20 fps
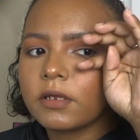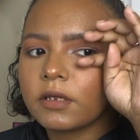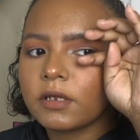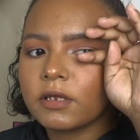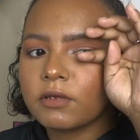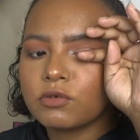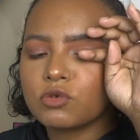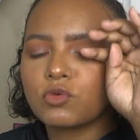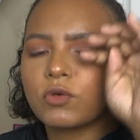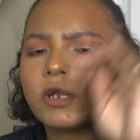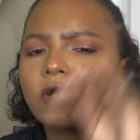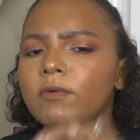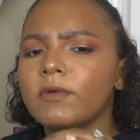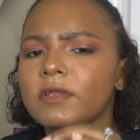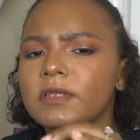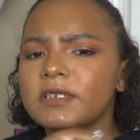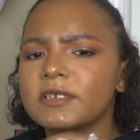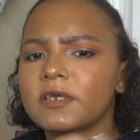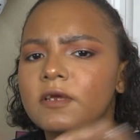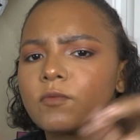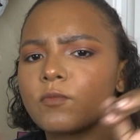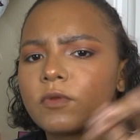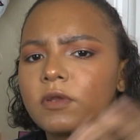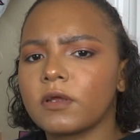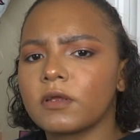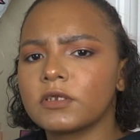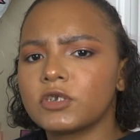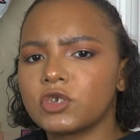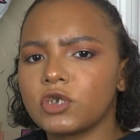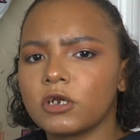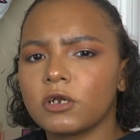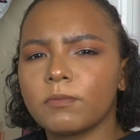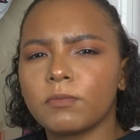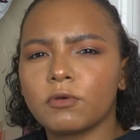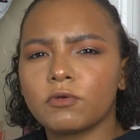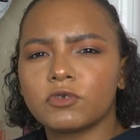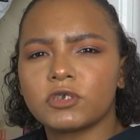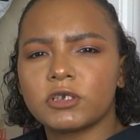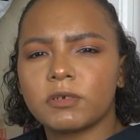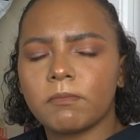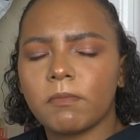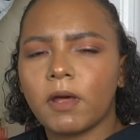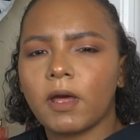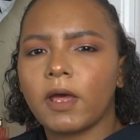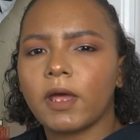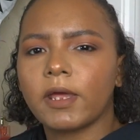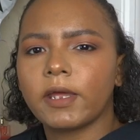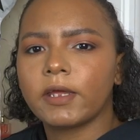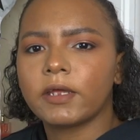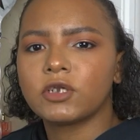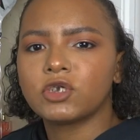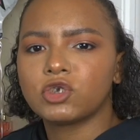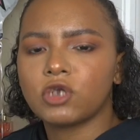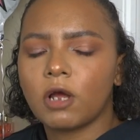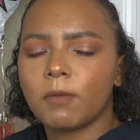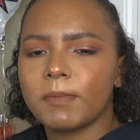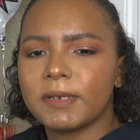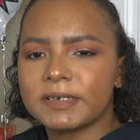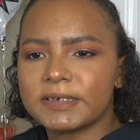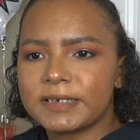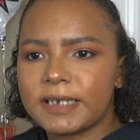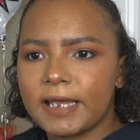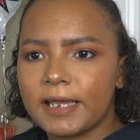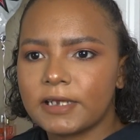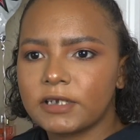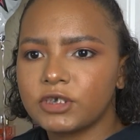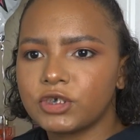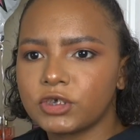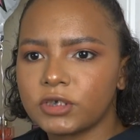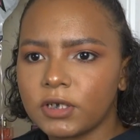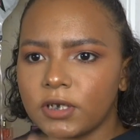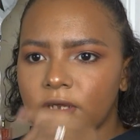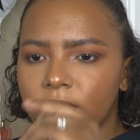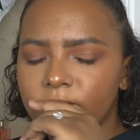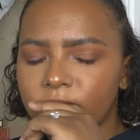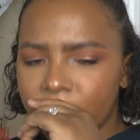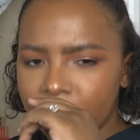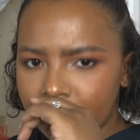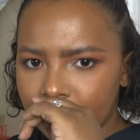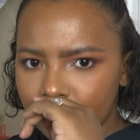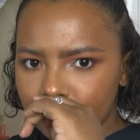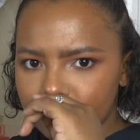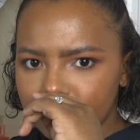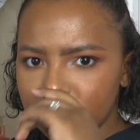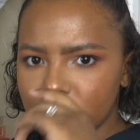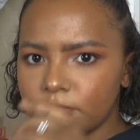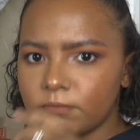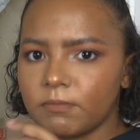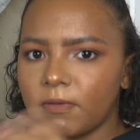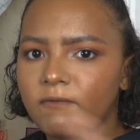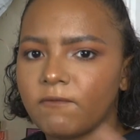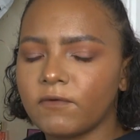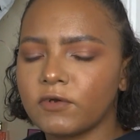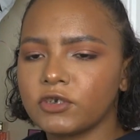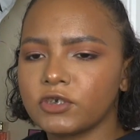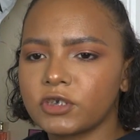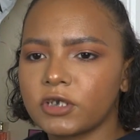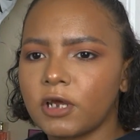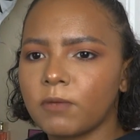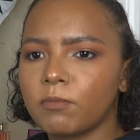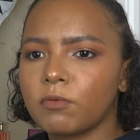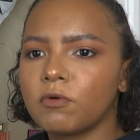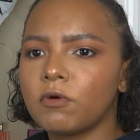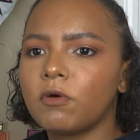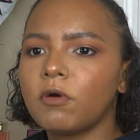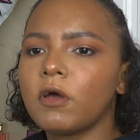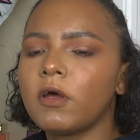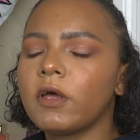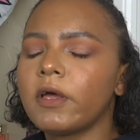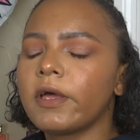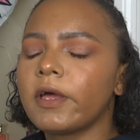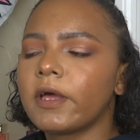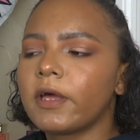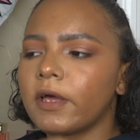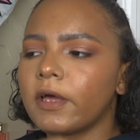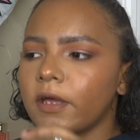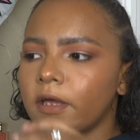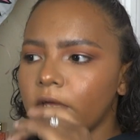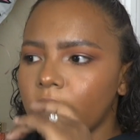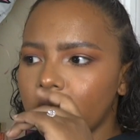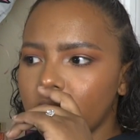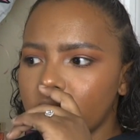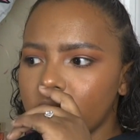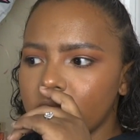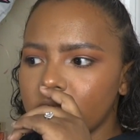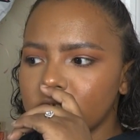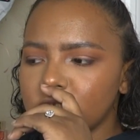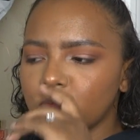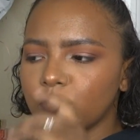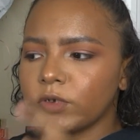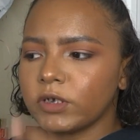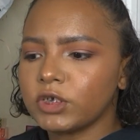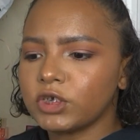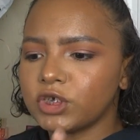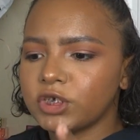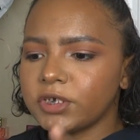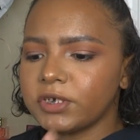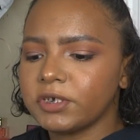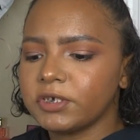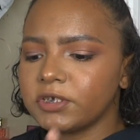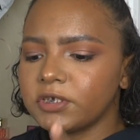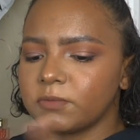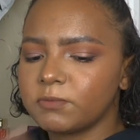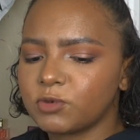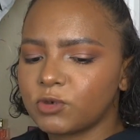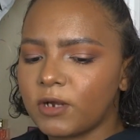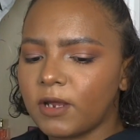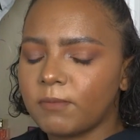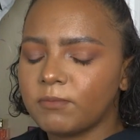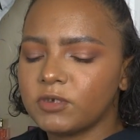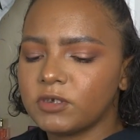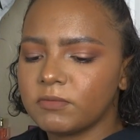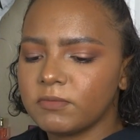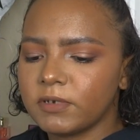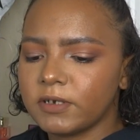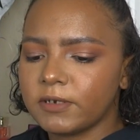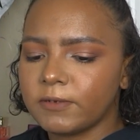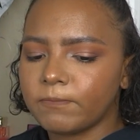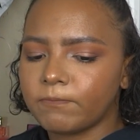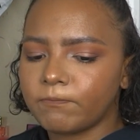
It was right around the time when I started posting my shop My Stash videos, my first couple, is when she subscribed to me.